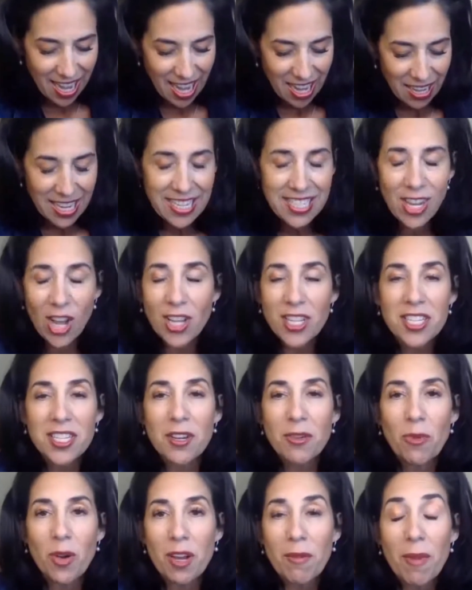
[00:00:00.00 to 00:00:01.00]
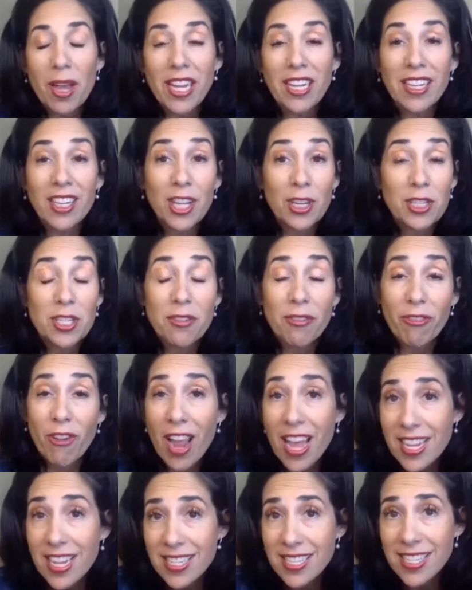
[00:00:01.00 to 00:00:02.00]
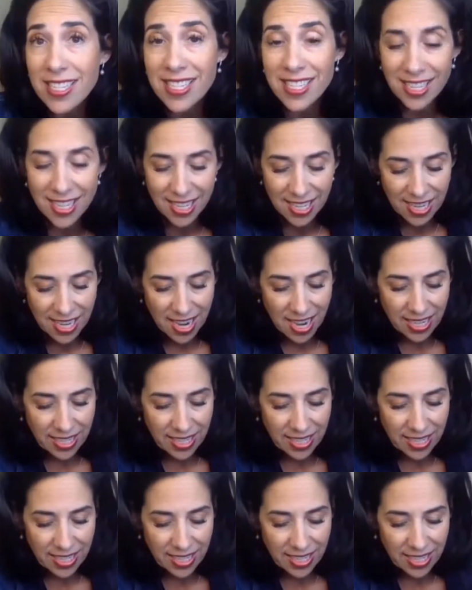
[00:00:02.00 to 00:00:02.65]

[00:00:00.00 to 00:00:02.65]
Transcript: he's also one of my close friends. I